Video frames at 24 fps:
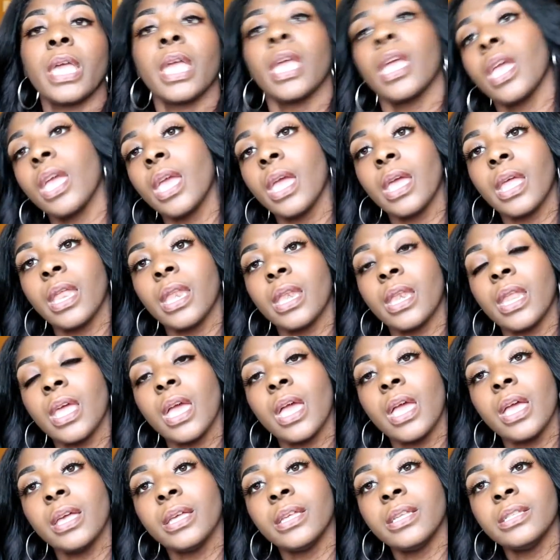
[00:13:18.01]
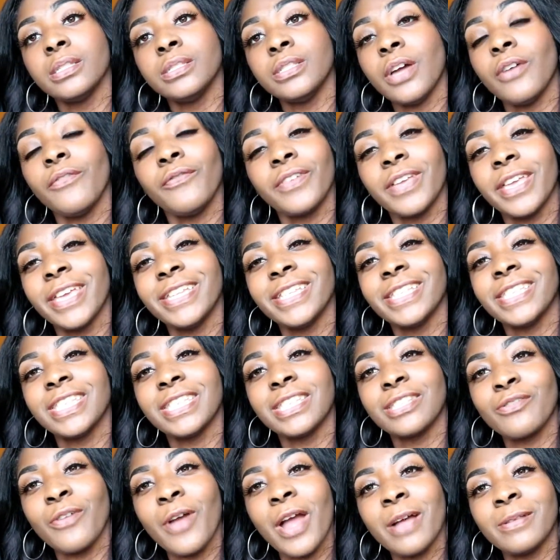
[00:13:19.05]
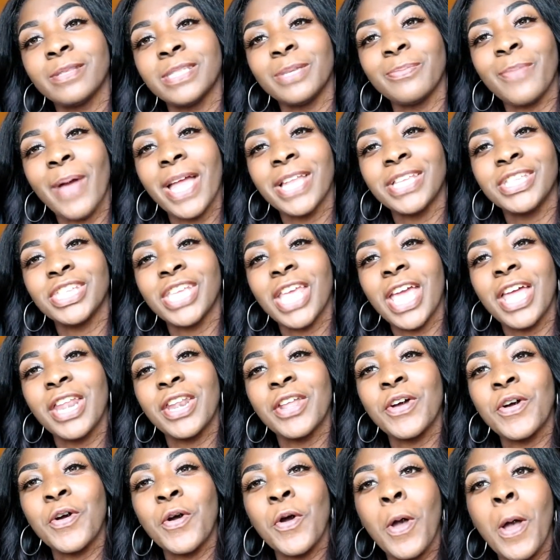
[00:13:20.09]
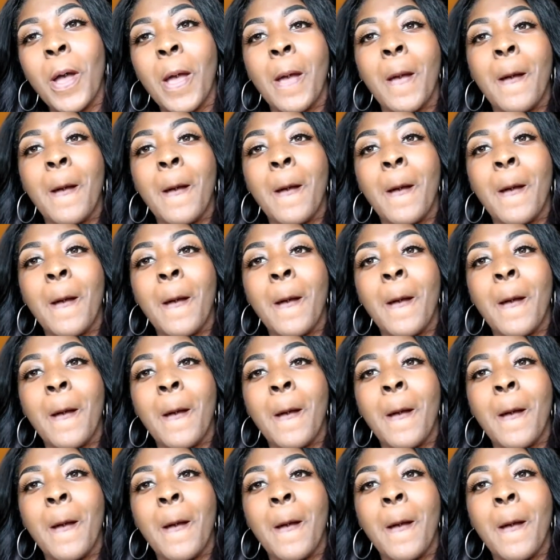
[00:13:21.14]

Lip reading: And don't forget to subscribe to my channel.